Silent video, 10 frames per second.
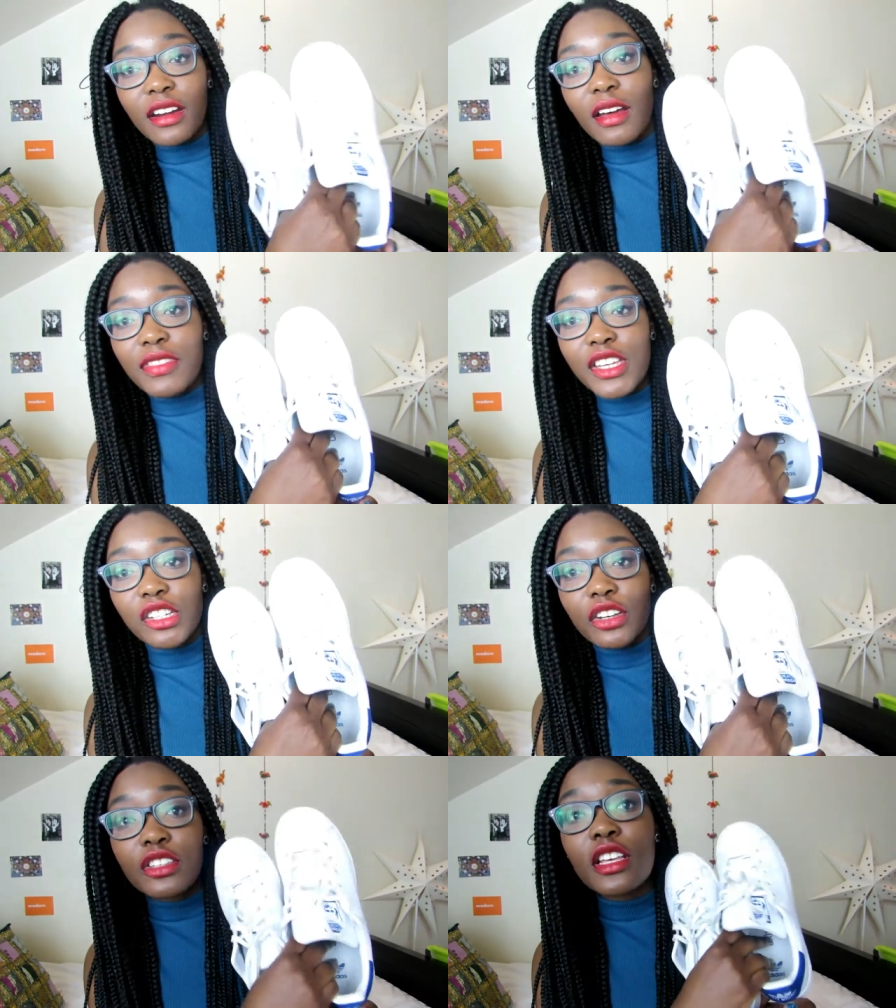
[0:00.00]
I love
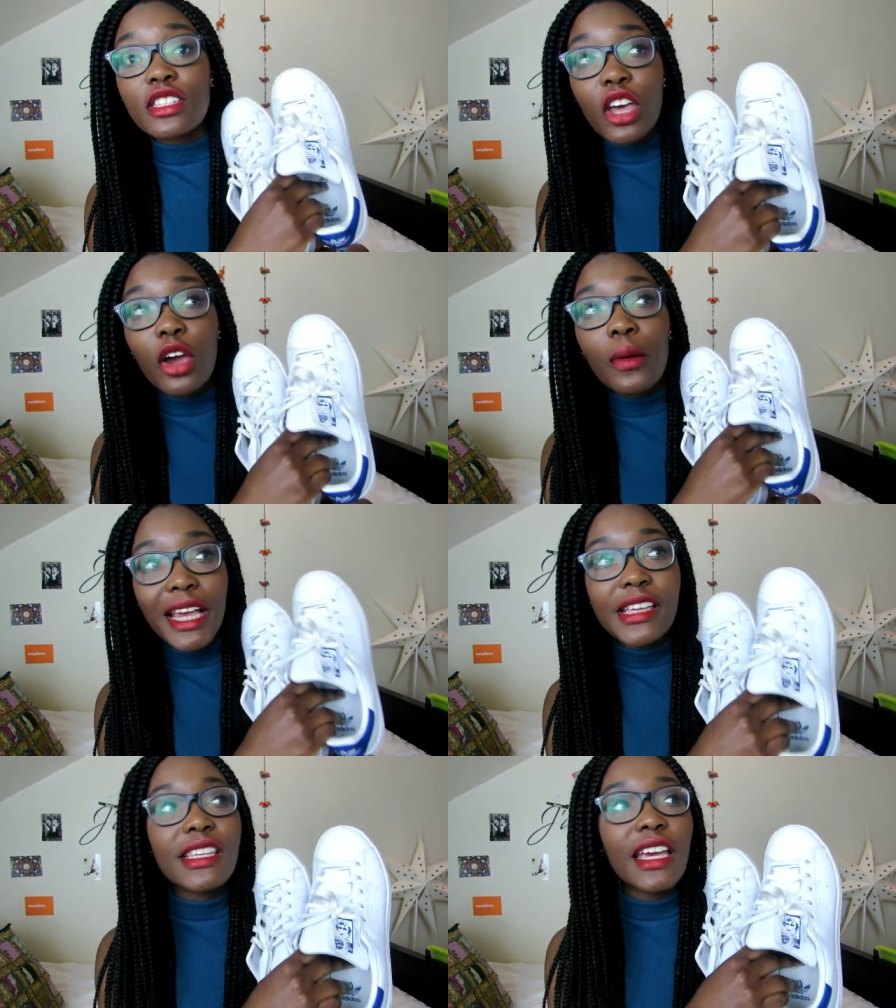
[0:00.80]
these shoes. They're so
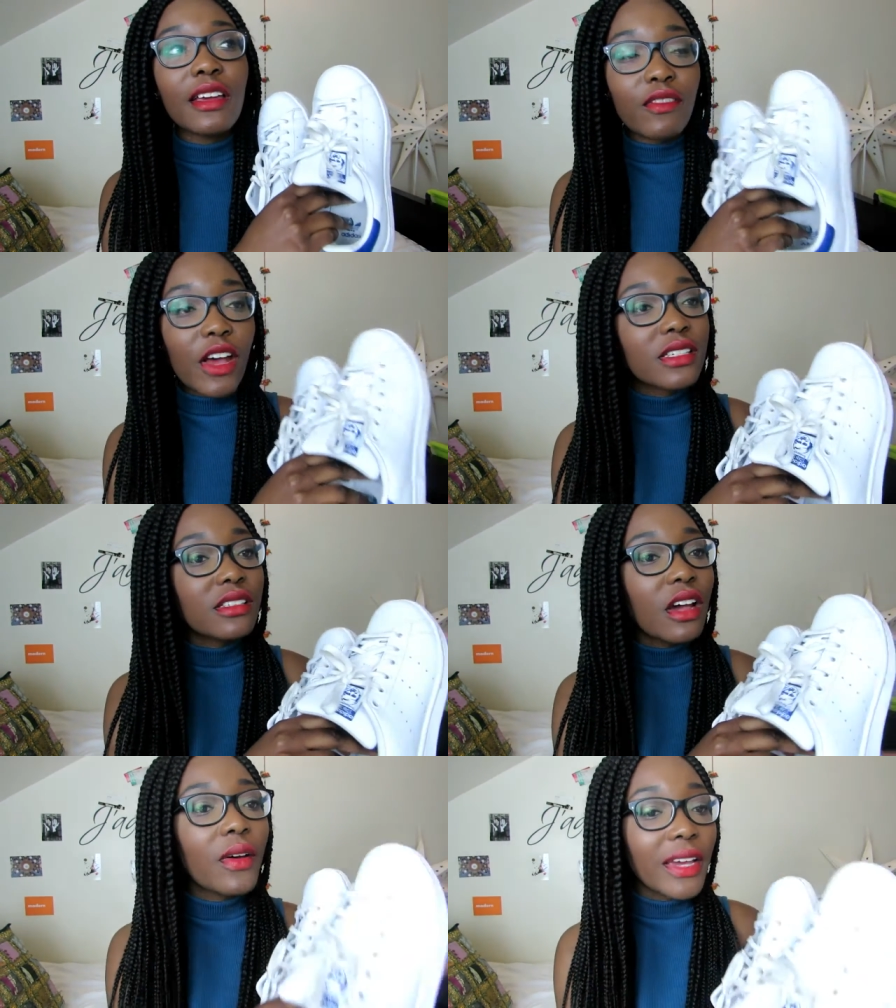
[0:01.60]
easy and
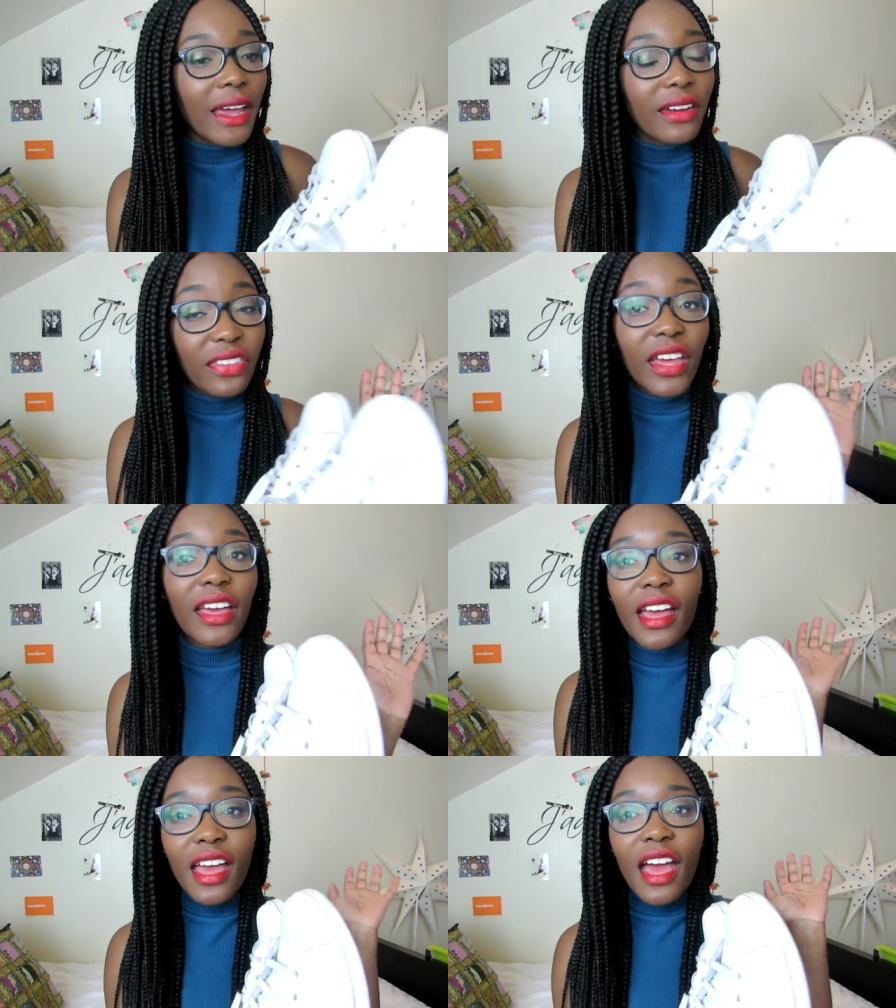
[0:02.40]
versatile again. I
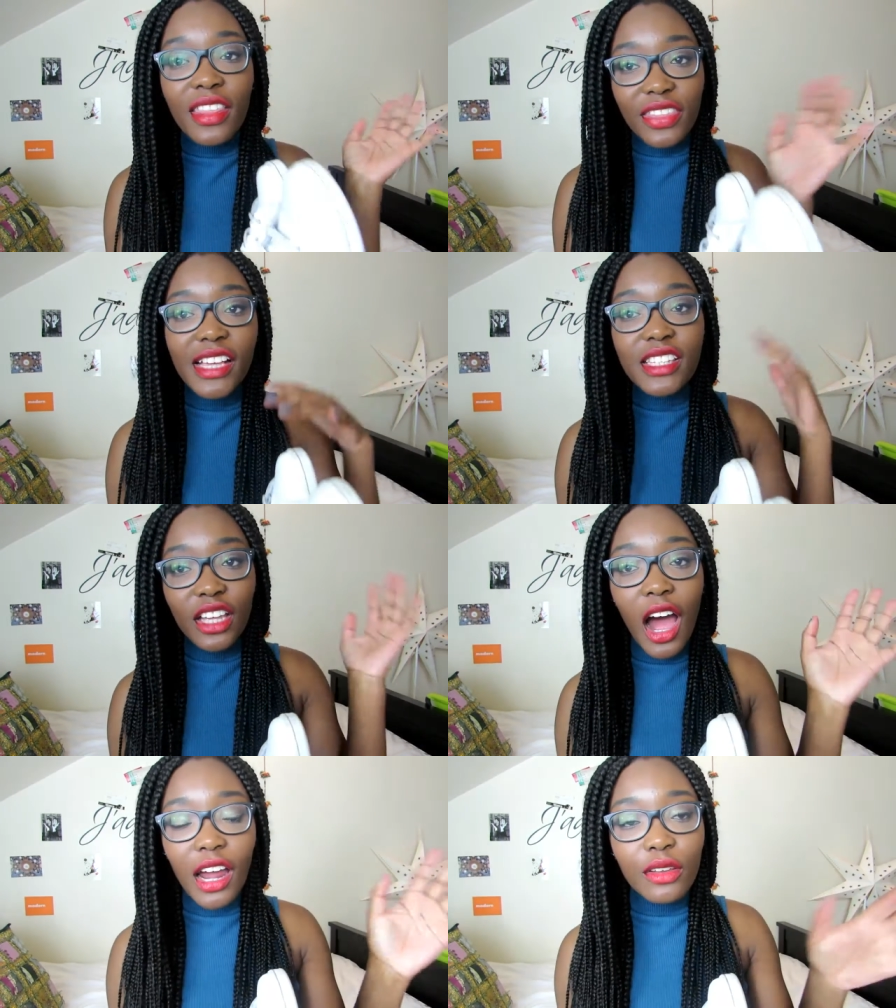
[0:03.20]
think that's
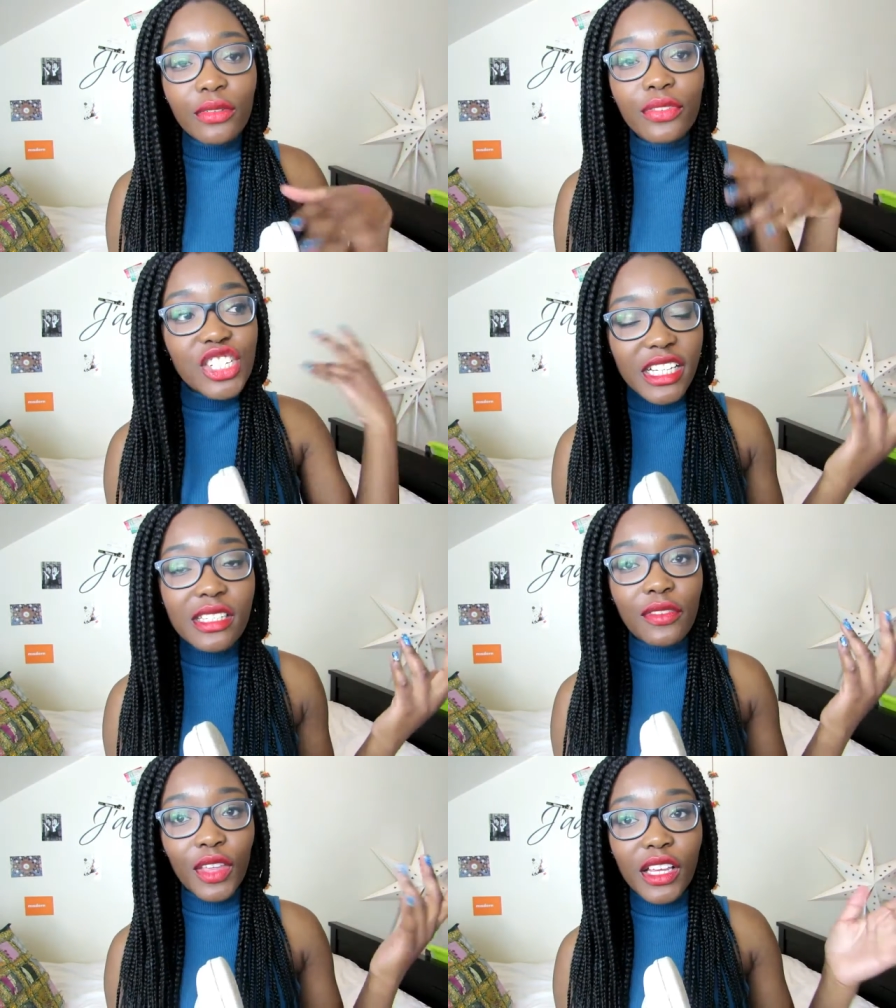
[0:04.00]
the kind of
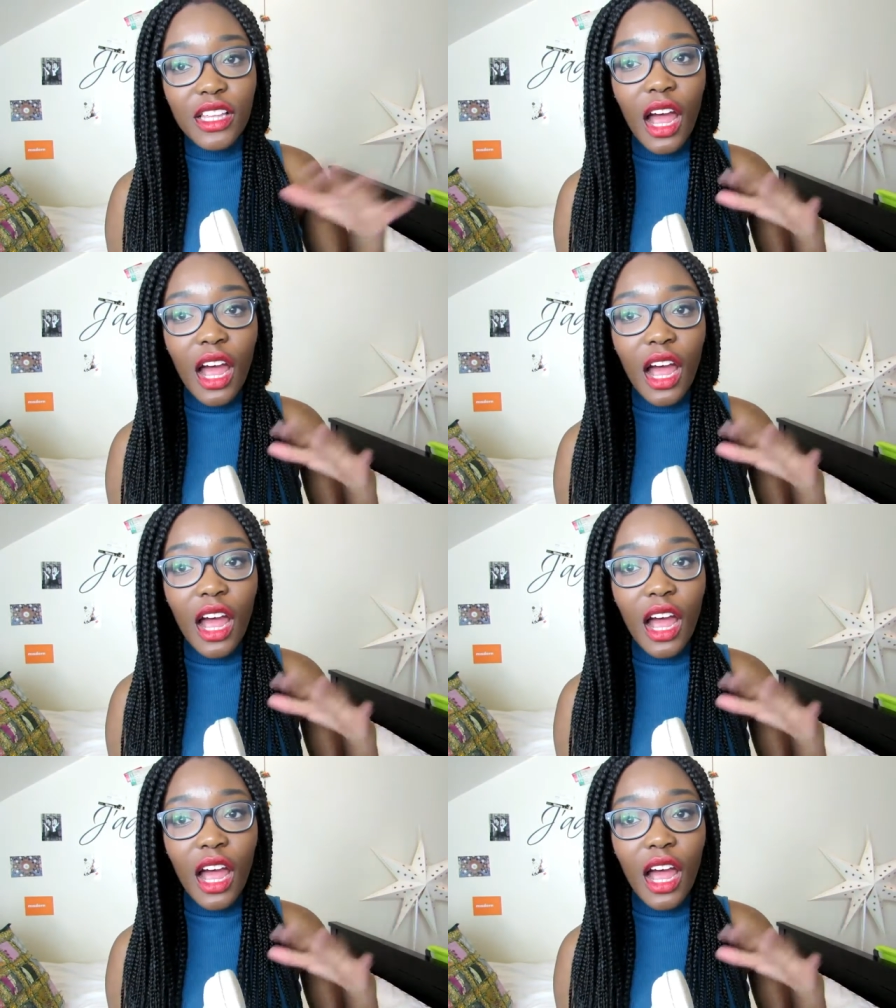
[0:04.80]
gist of things.